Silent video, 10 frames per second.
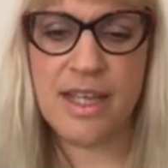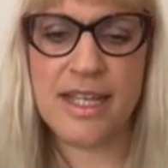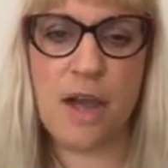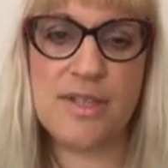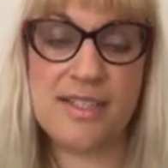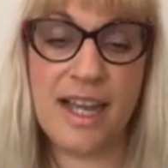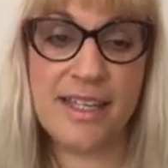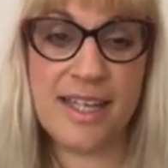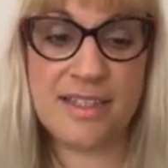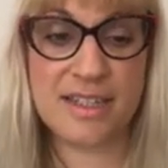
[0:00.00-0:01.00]
Now, a
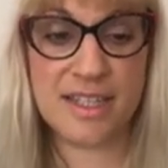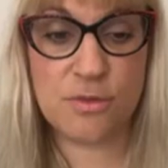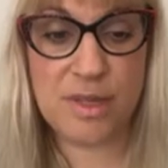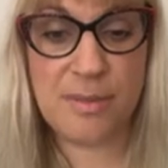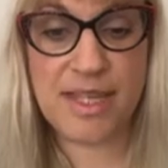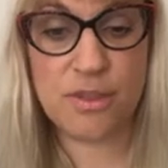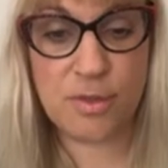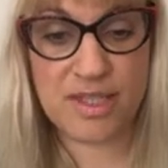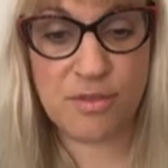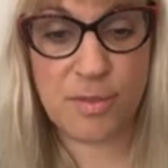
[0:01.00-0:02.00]
psychic is an extremely
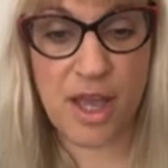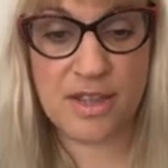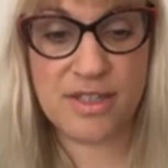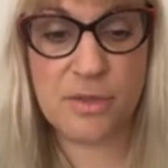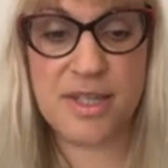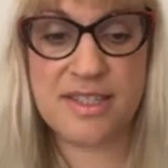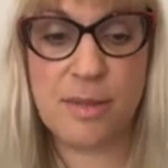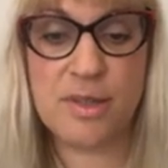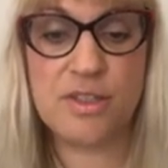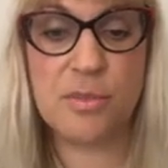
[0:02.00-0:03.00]
intuitive person who is
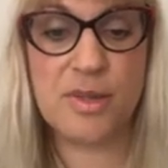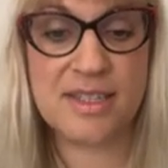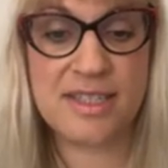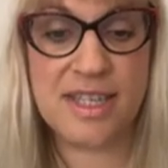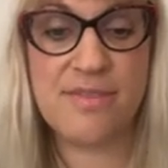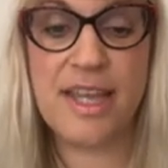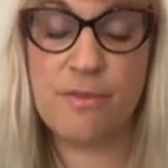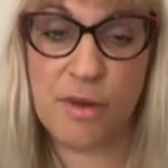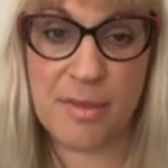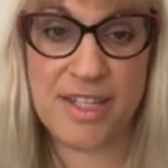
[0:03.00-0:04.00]
able to perceive
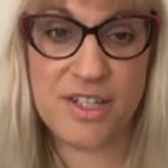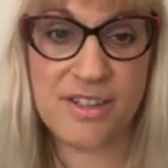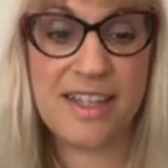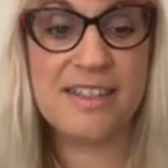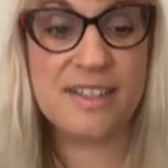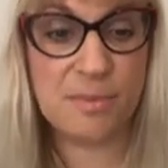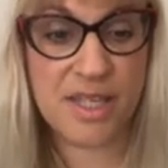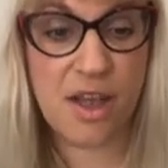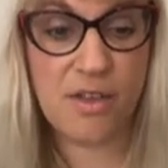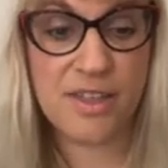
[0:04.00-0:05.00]
information that is
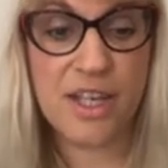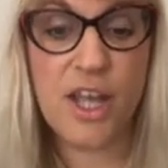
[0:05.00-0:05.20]
beyond